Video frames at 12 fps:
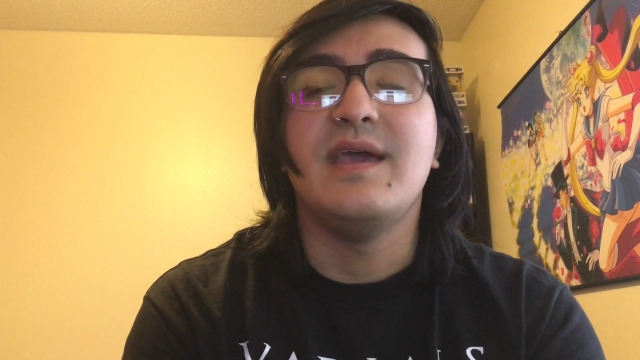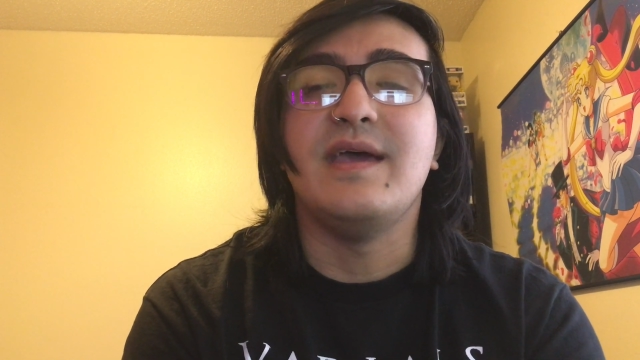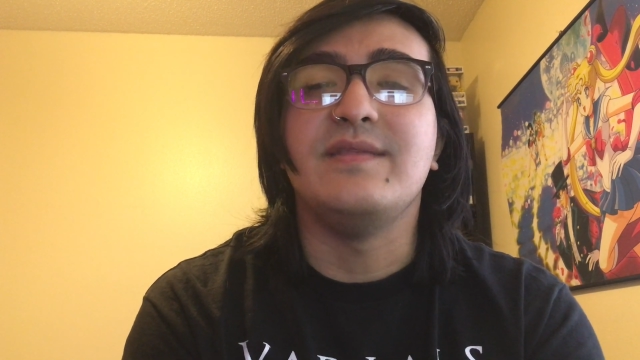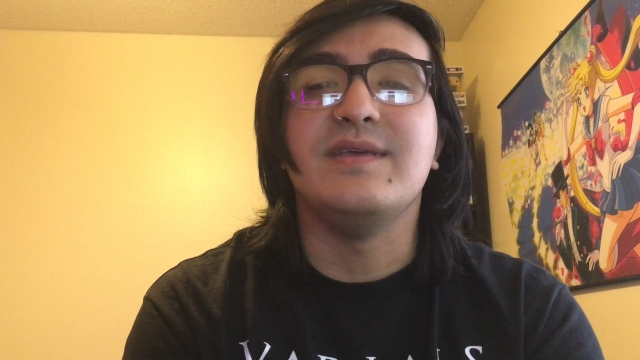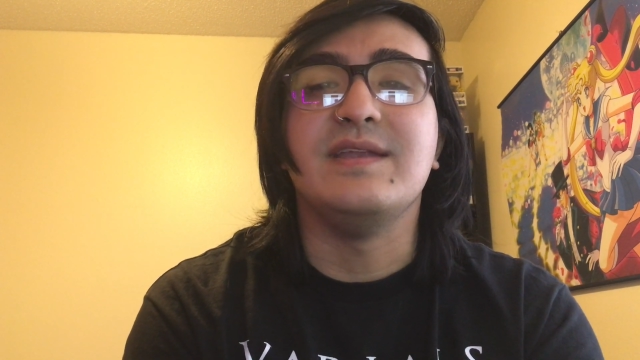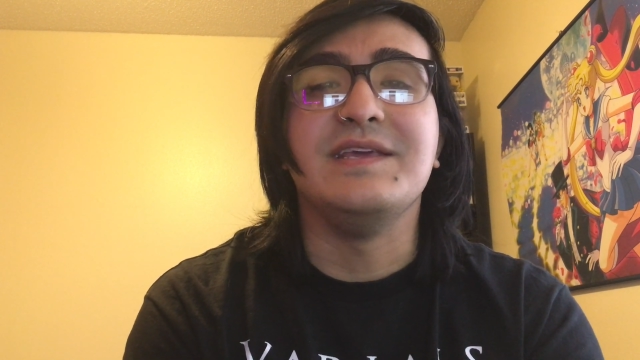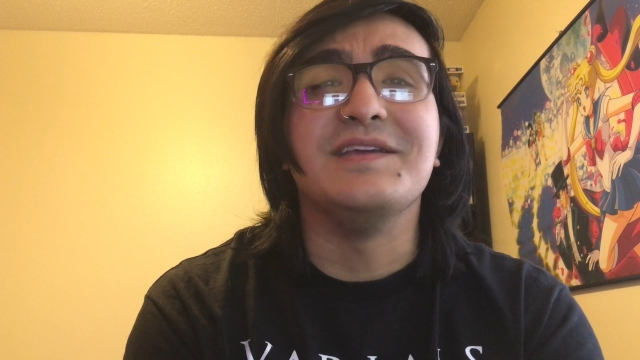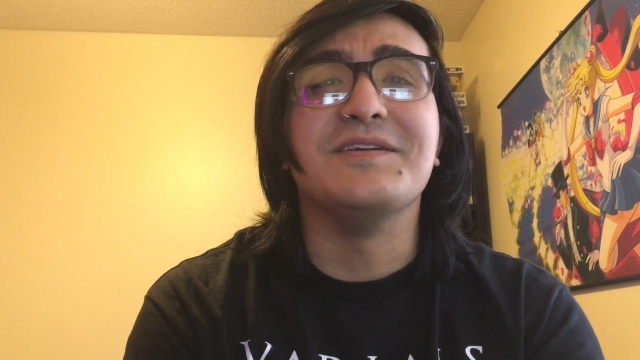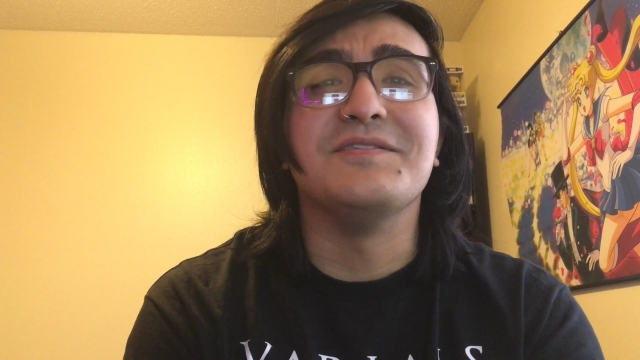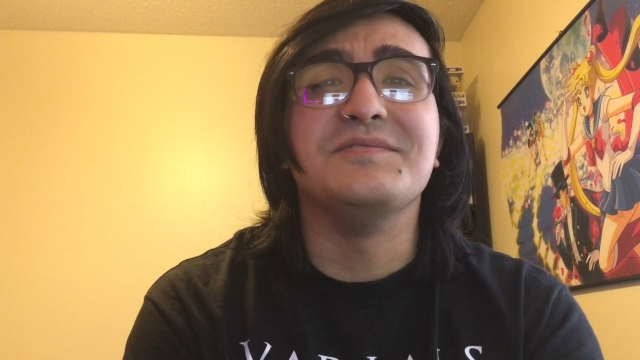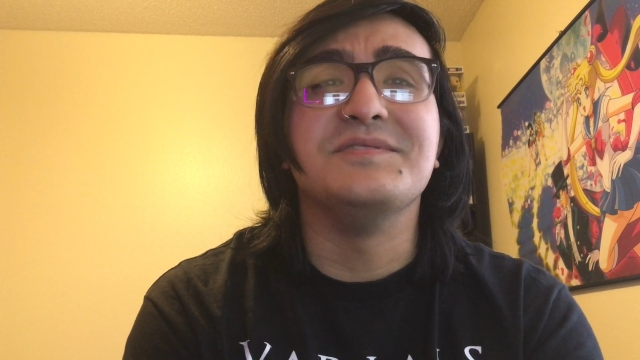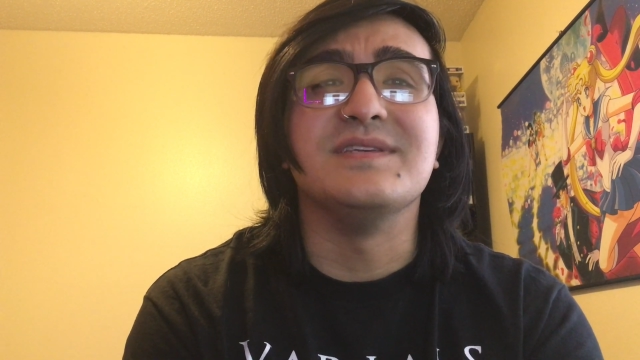And then he
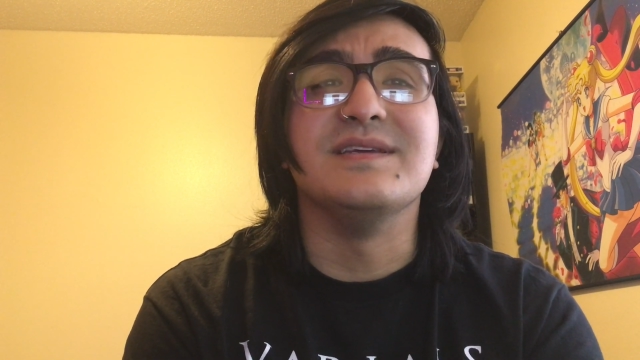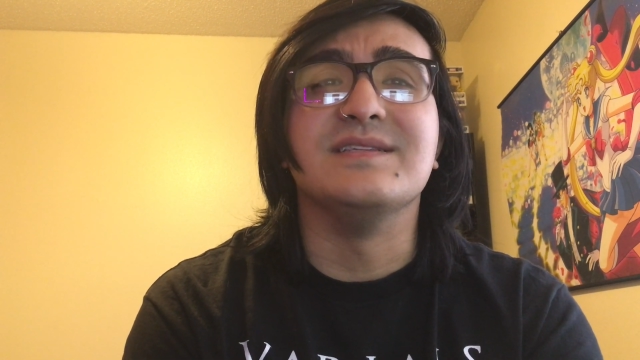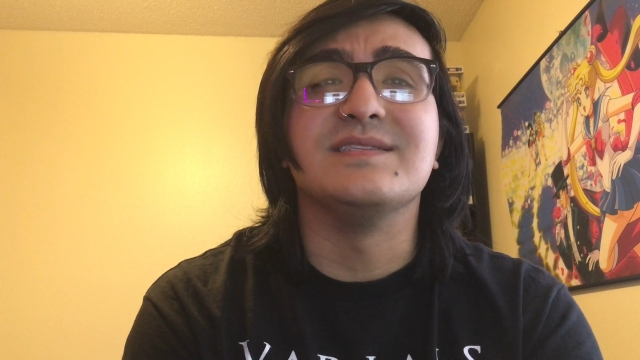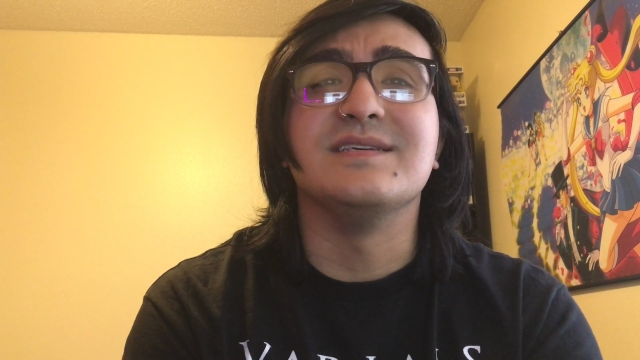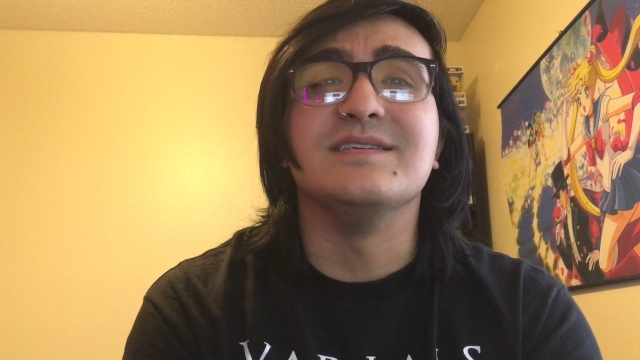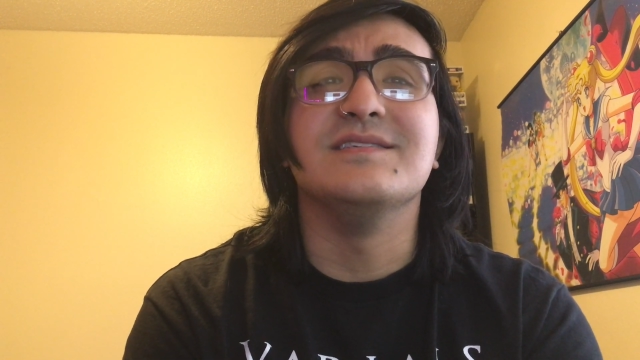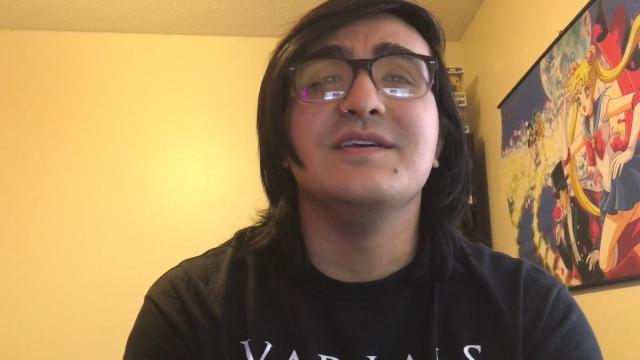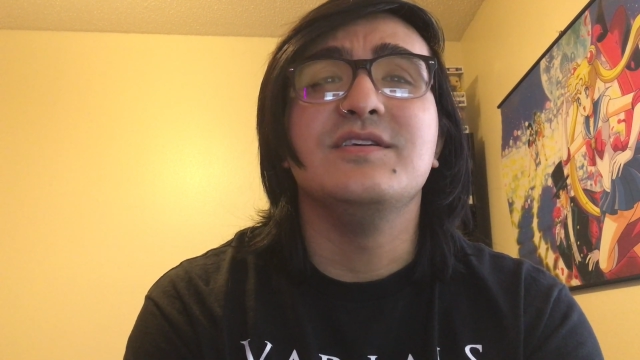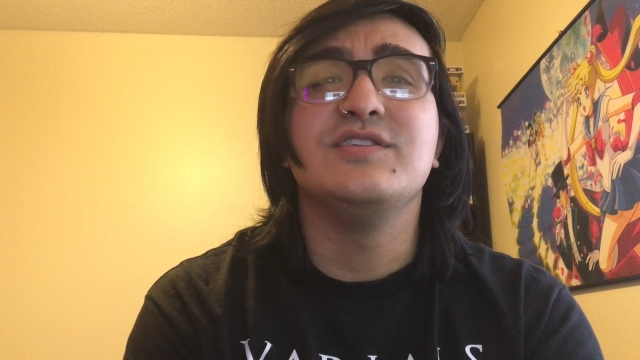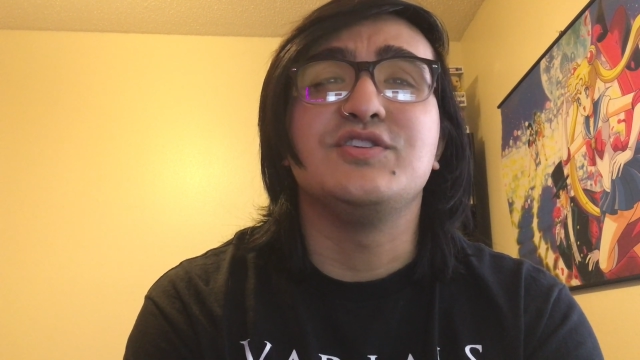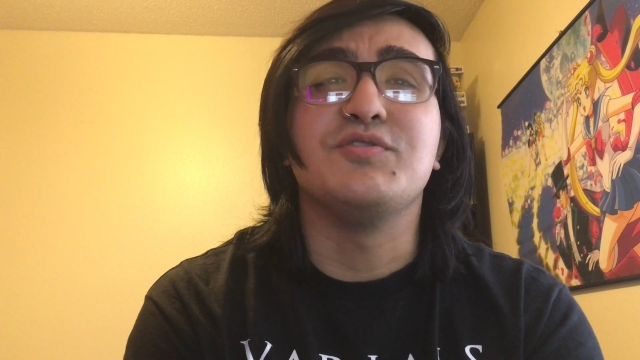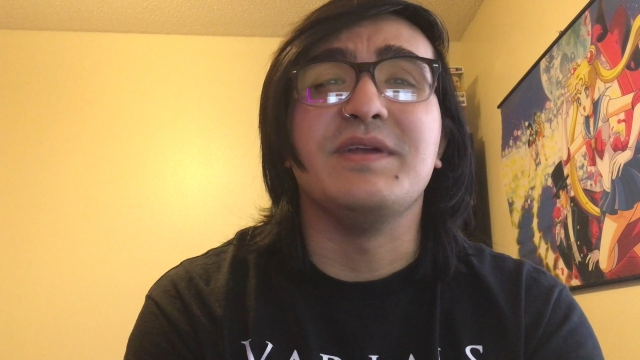goes and says,
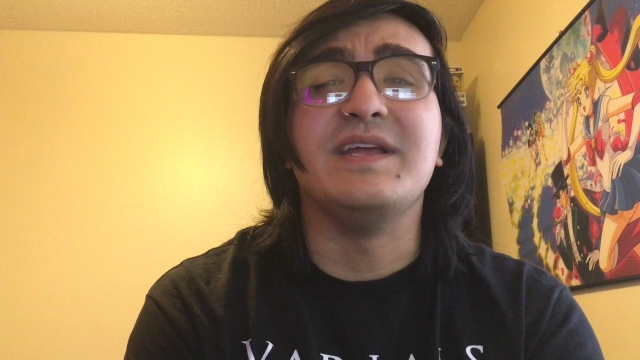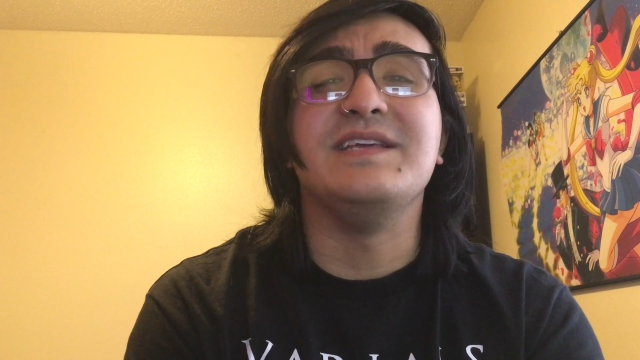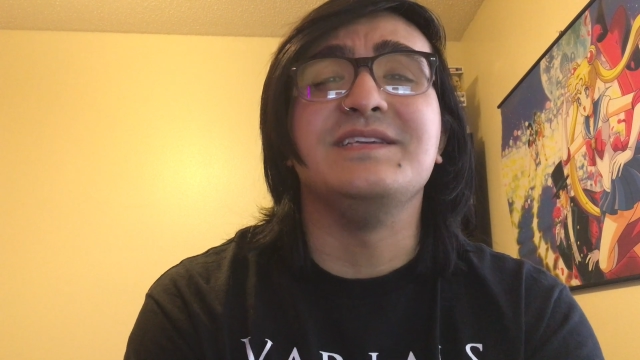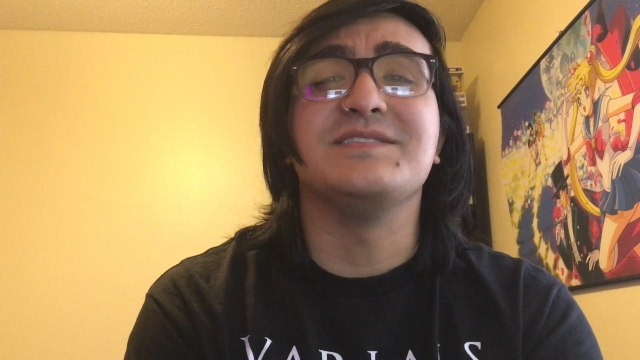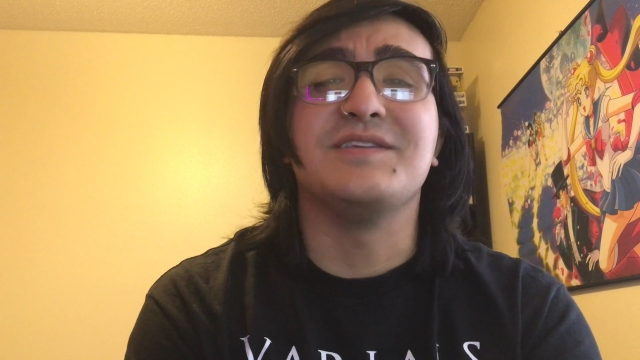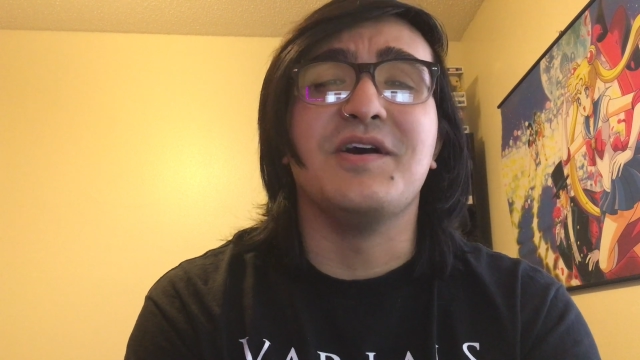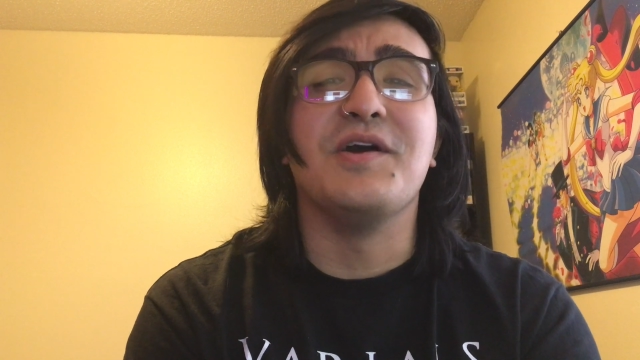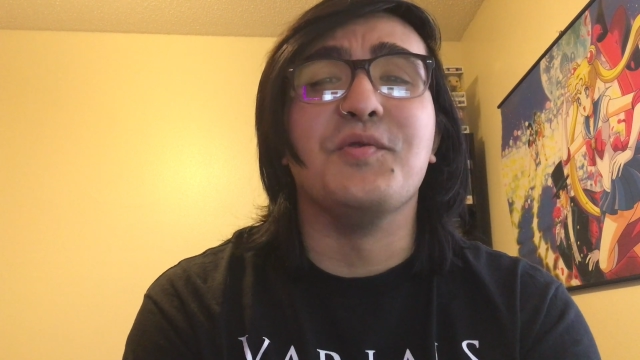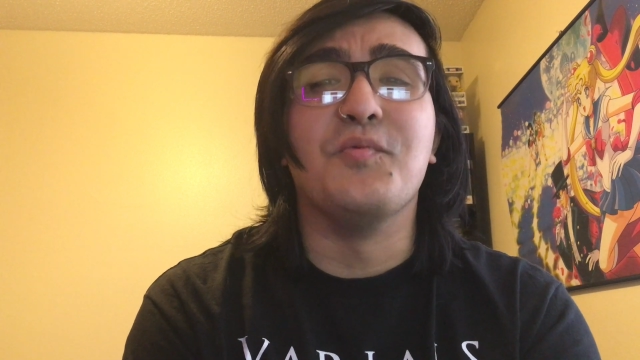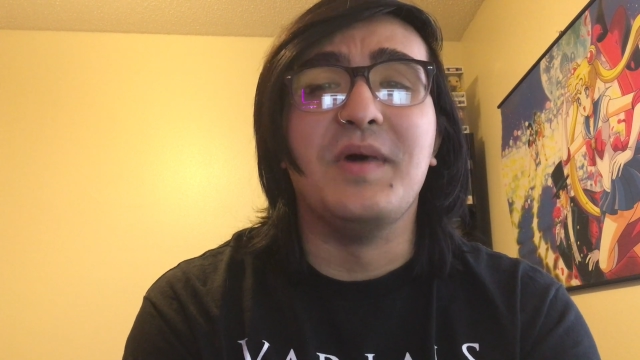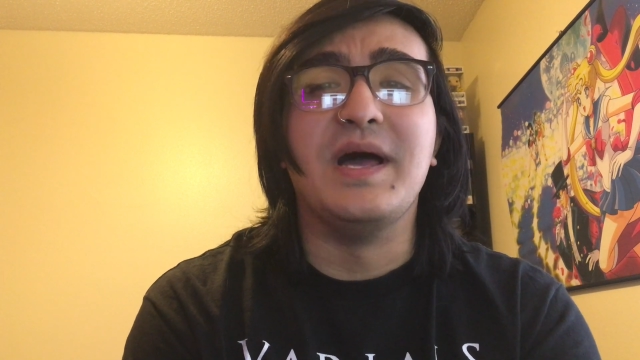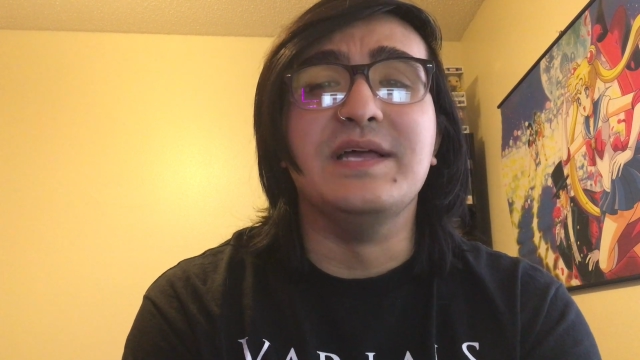trannies
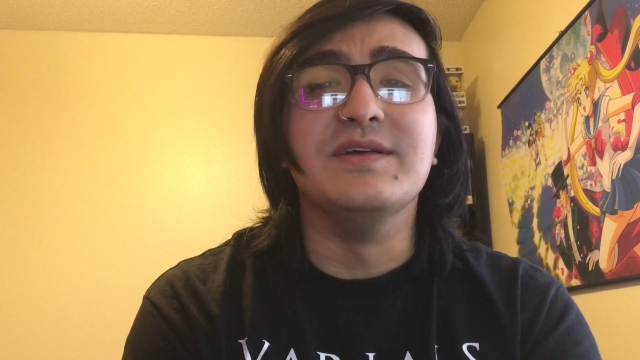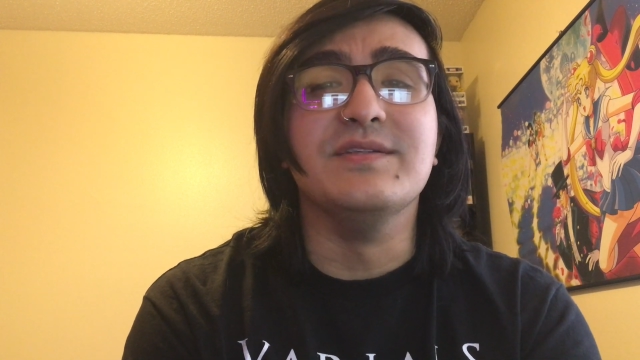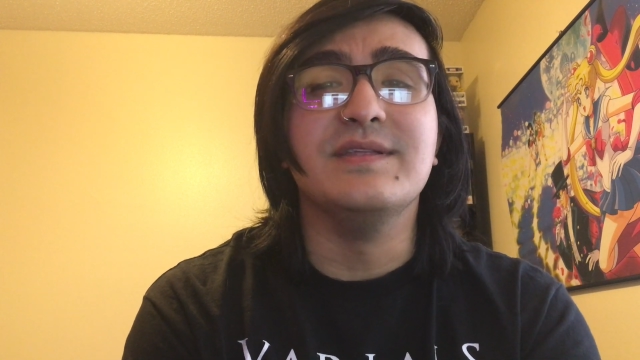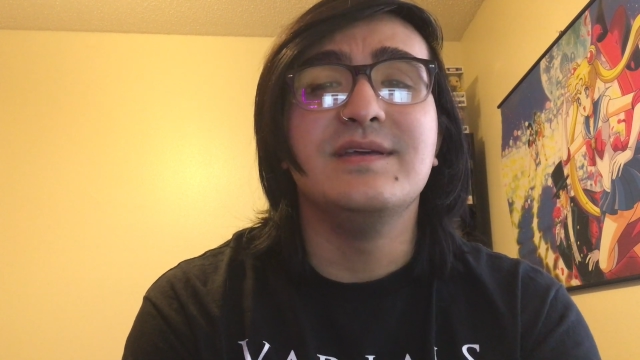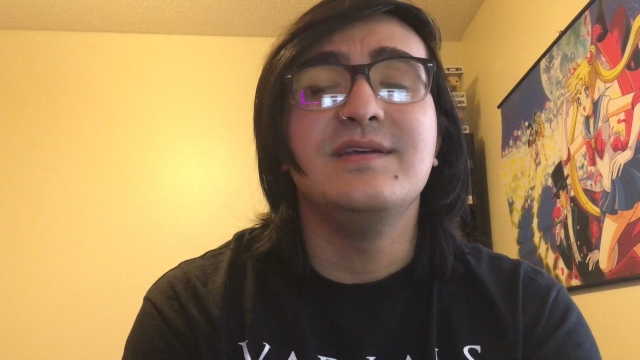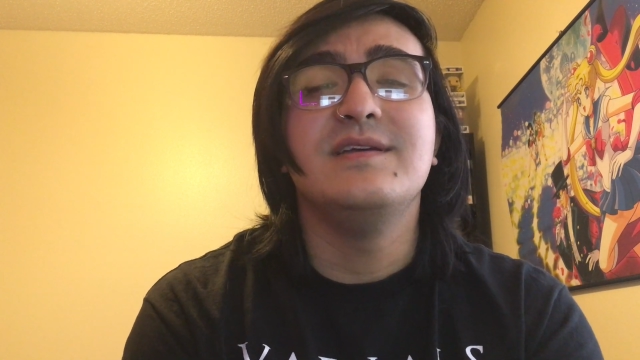gone wild.